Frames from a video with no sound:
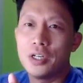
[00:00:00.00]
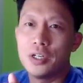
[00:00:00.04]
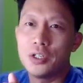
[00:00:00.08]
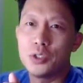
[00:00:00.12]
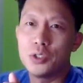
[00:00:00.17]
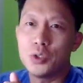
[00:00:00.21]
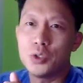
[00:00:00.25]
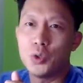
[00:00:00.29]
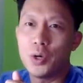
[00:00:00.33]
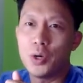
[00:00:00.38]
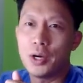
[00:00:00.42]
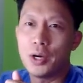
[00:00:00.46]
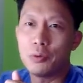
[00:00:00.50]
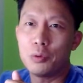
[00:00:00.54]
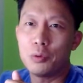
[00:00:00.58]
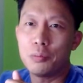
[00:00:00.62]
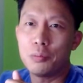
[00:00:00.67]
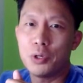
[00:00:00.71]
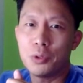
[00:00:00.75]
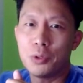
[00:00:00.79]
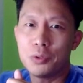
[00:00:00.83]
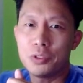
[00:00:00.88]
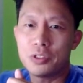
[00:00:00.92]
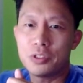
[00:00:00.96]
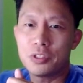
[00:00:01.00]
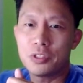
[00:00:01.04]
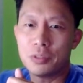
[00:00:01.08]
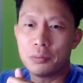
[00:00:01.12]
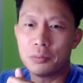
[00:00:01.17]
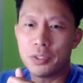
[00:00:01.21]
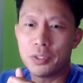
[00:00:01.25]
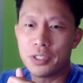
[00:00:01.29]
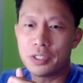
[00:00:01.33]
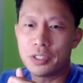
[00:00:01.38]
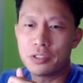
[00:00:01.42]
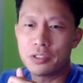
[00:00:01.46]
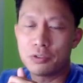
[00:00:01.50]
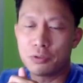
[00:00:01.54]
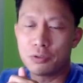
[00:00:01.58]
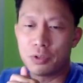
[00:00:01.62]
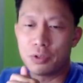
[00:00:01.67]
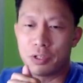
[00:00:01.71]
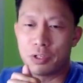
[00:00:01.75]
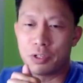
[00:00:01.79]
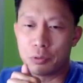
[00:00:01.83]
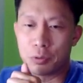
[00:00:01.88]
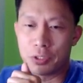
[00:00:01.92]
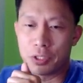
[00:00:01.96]
So I will post some links for
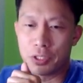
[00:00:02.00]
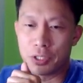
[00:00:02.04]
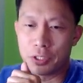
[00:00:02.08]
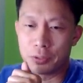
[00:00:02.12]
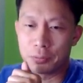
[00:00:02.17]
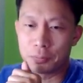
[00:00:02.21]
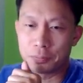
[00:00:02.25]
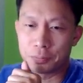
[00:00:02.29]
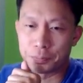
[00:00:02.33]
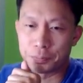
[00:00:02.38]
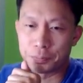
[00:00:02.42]
everyone here.